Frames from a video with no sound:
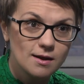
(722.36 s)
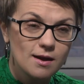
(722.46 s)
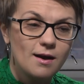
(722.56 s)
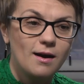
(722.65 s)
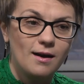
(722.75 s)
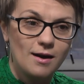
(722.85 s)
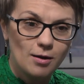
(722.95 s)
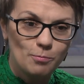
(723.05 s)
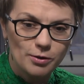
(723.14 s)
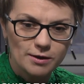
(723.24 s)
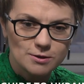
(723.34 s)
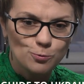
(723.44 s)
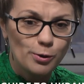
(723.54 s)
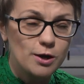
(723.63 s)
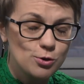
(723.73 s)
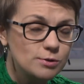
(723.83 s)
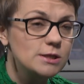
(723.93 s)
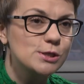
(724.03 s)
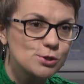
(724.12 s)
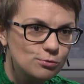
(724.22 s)
mm -hmm. uh, but where you
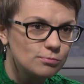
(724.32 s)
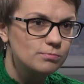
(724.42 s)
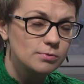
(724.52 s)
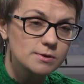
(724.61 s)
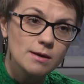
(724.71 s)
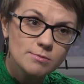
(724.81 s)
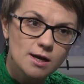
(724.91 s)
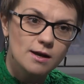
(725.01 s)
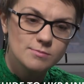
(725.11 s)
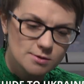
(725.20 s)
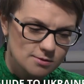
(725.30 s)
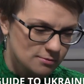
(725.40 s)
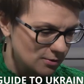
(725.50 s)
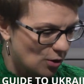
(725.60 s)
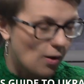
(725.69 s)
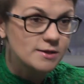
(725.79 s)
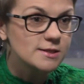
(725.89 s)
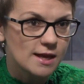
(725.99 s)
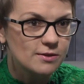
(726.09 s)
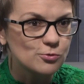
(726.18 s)
need to sometimes you know
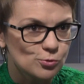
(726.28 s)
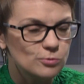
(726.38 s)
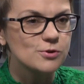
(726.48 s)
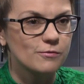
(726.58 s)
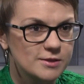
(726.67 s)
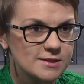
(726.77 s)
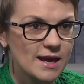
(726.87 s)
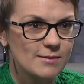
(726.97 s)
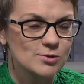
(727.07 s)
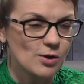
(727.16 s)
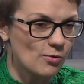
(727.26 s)
understand the rules of these games,